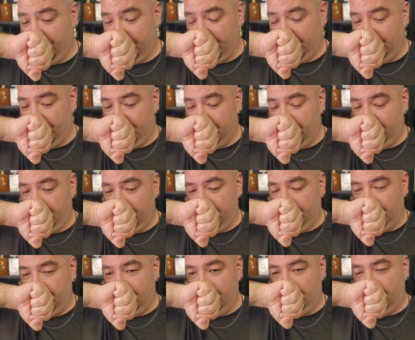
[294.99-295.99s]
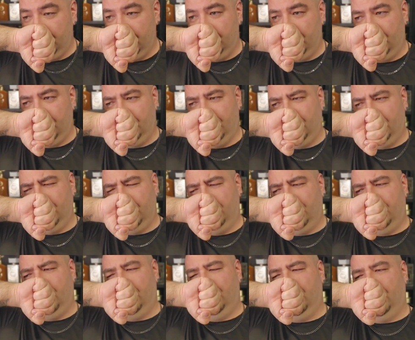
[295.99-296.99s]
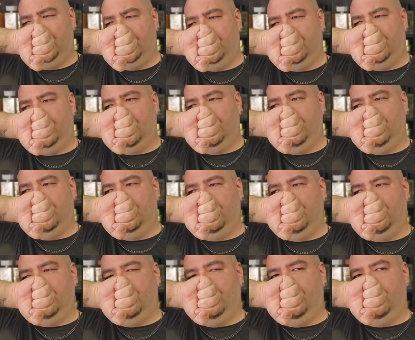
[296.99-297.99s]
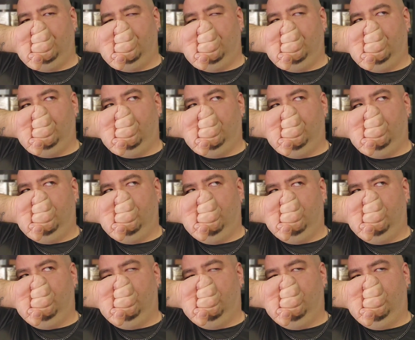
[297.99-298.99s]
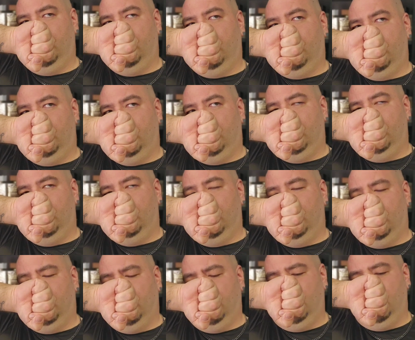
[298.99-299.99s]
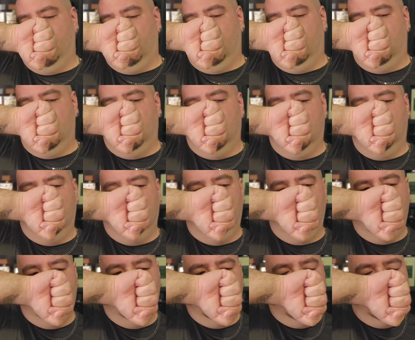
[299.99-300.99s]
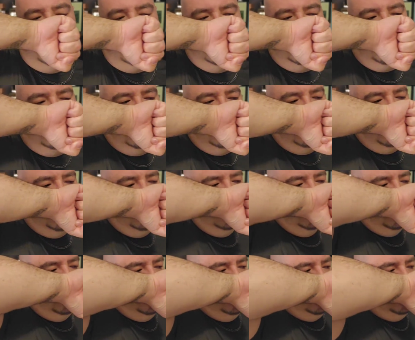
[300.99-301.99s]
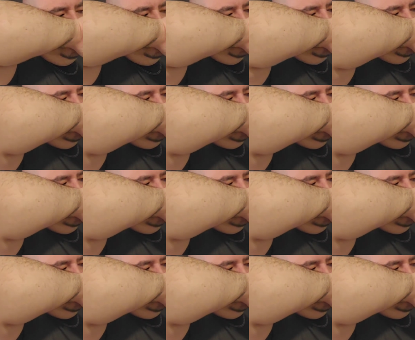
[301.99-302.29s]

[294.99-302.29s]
No one is speaking in this clip.